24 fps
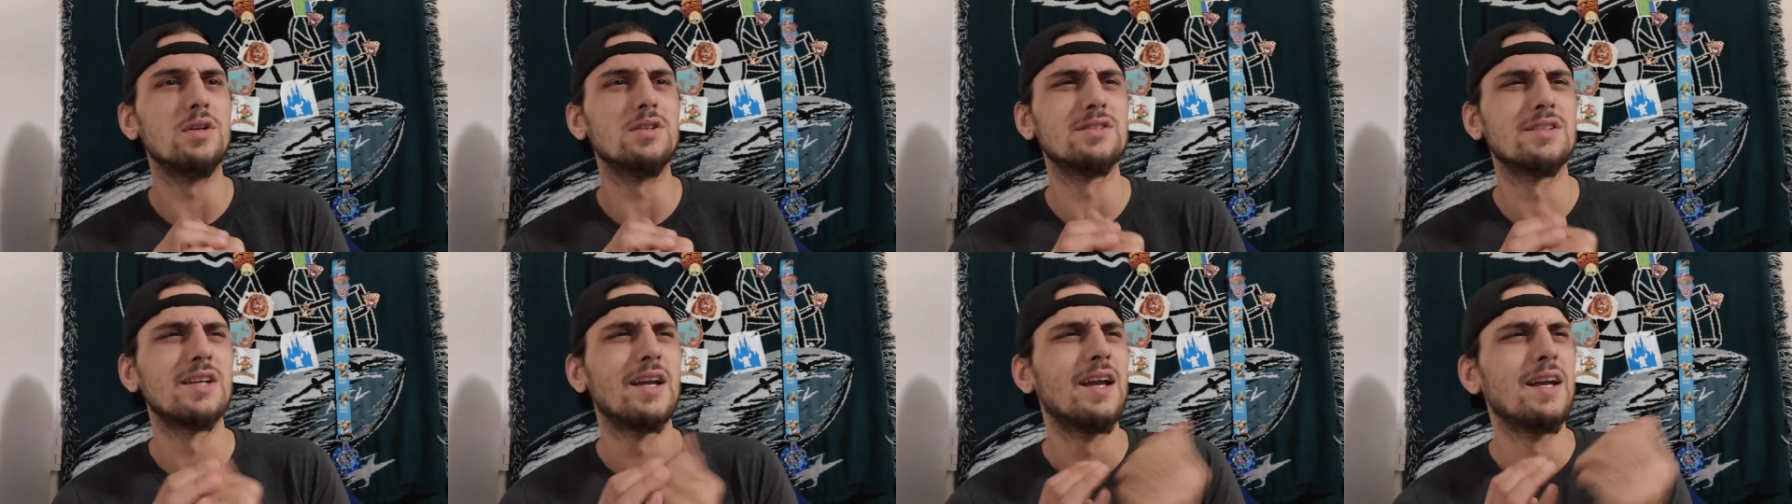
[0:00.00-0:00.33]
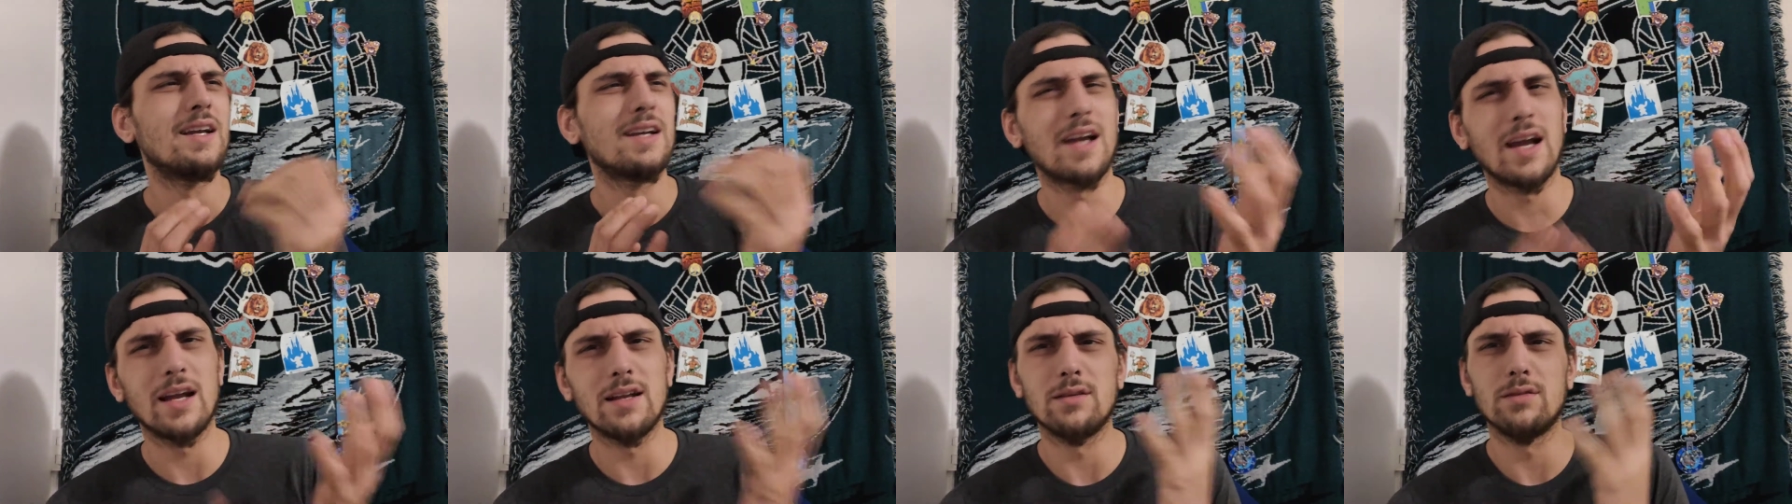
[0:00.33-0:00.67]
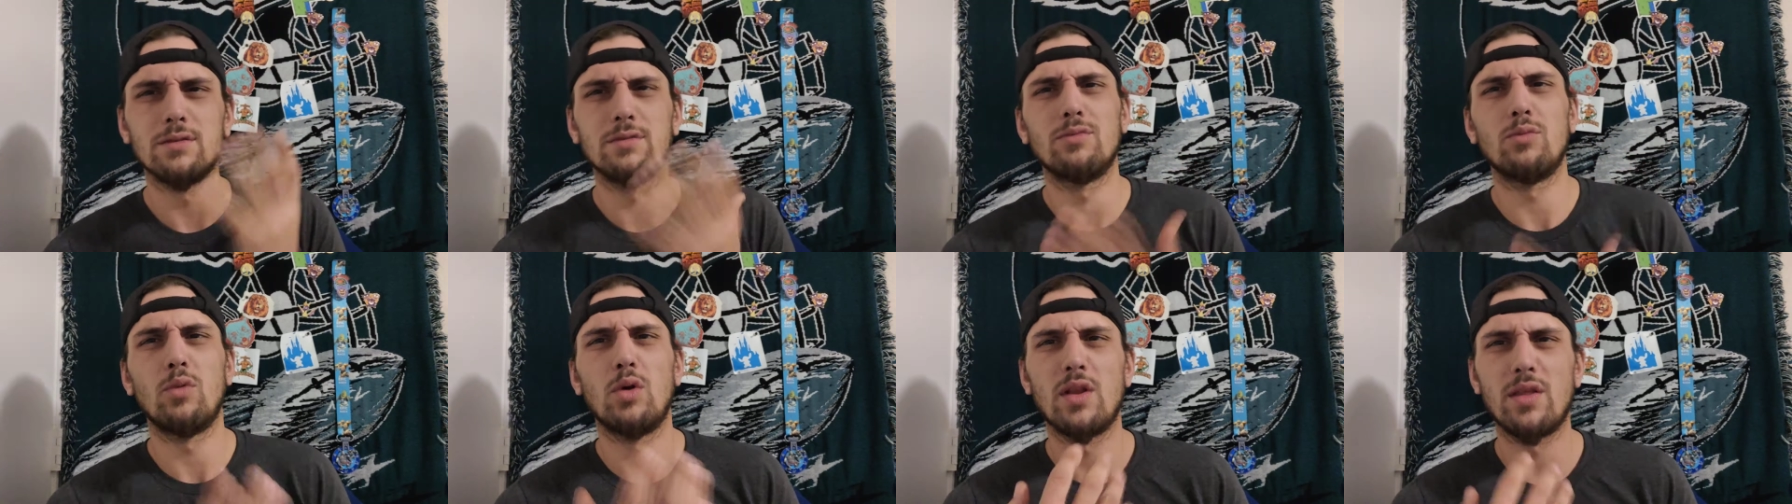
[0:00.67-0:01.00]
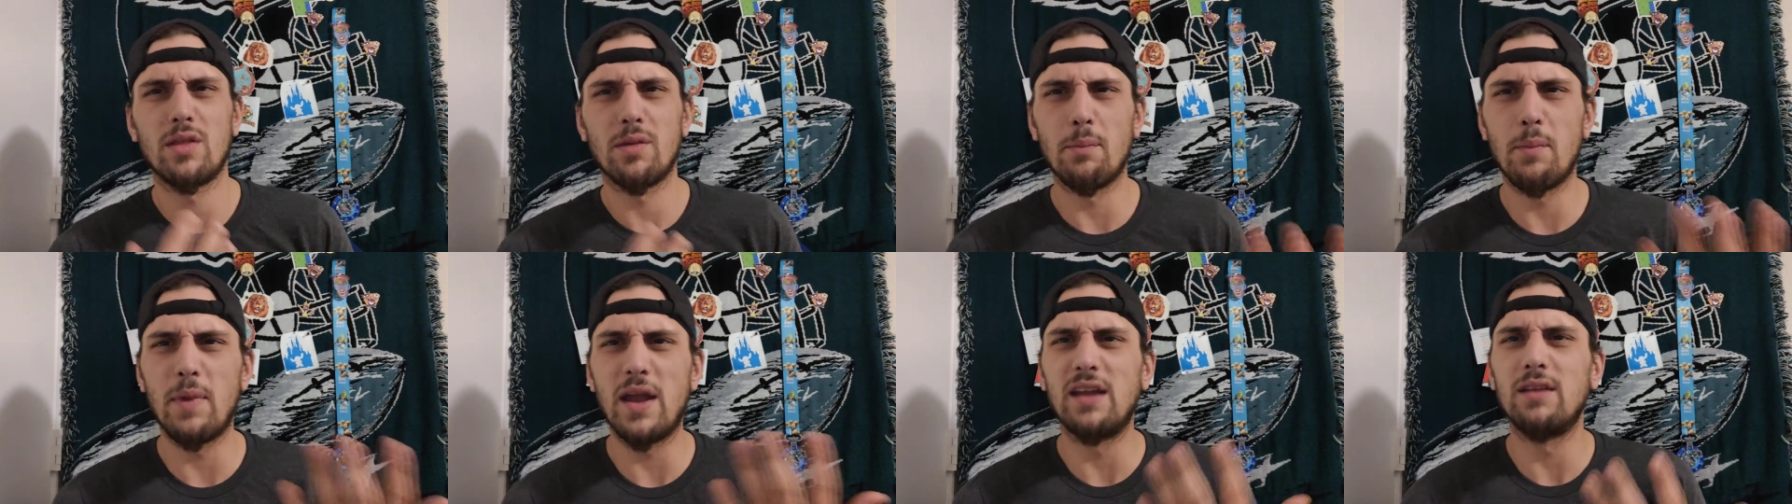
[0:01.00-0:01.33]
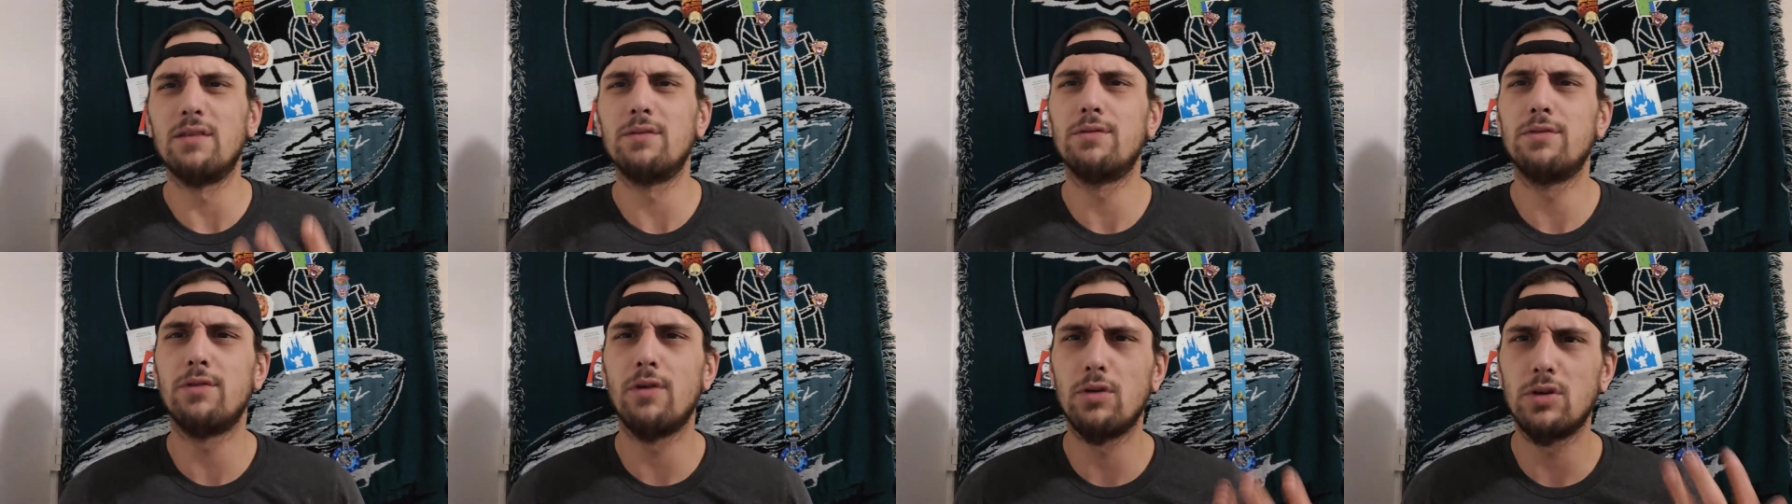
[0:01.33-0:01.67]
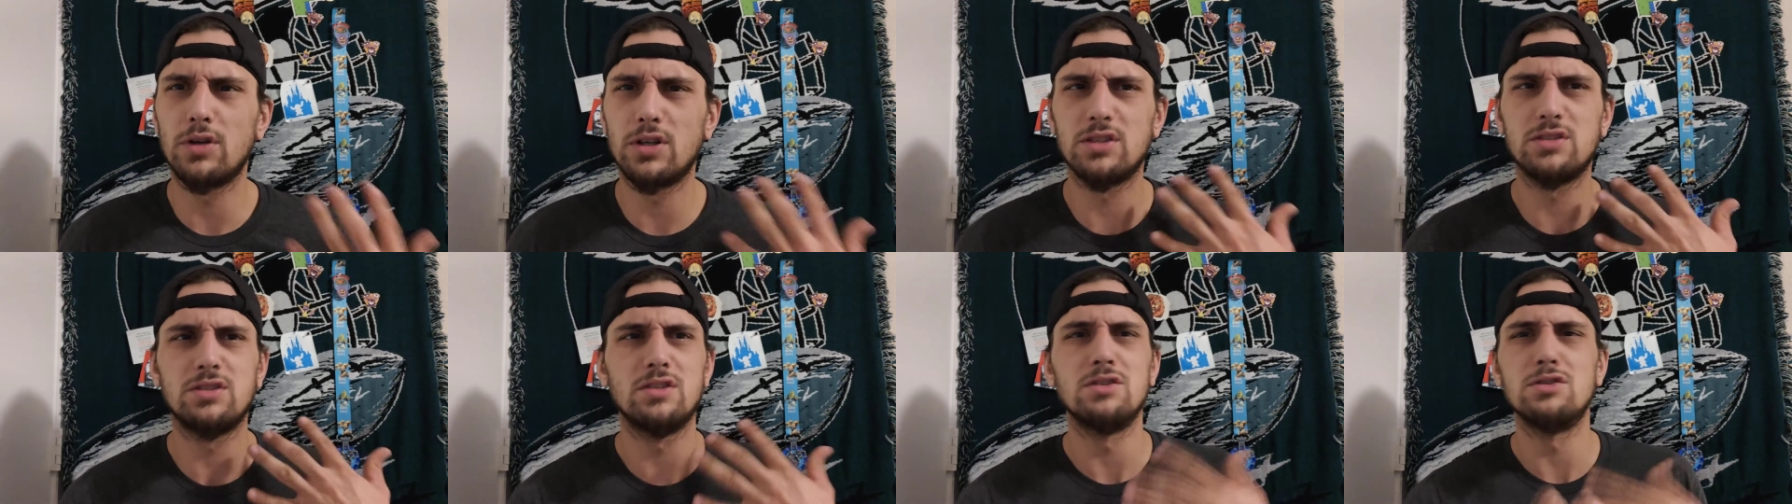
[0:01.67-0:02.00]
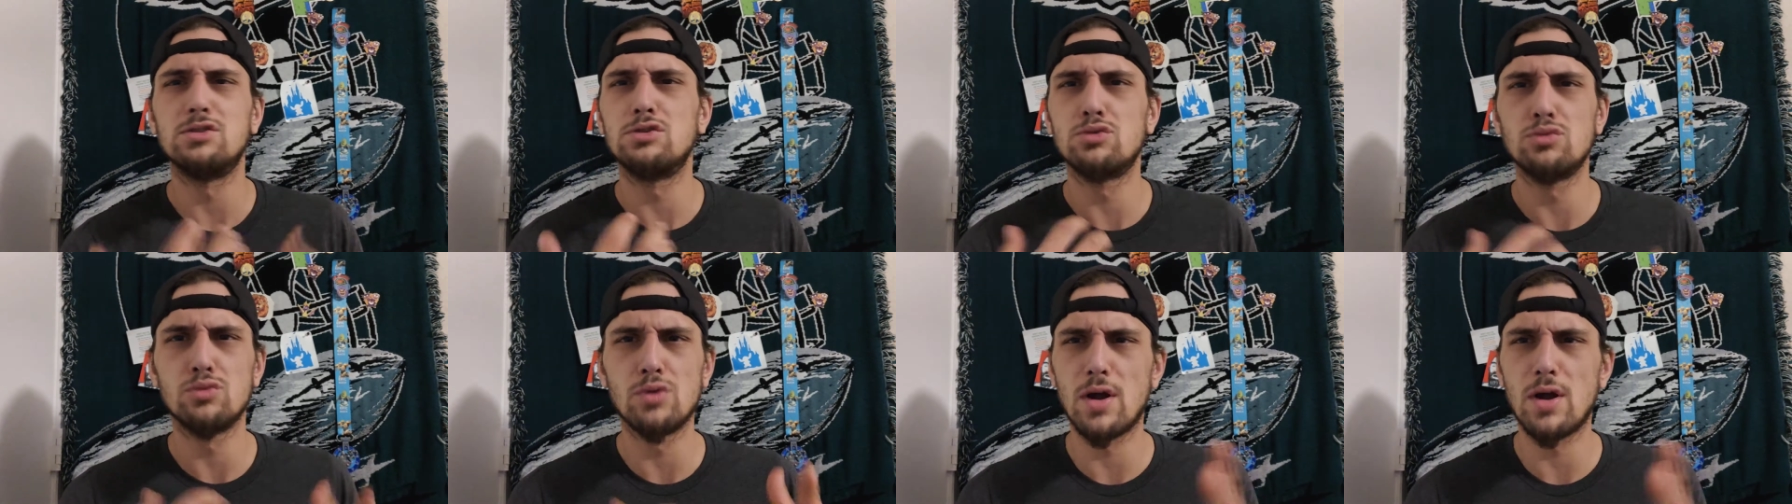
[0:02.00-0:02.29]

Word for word: was kind of one of the main focuses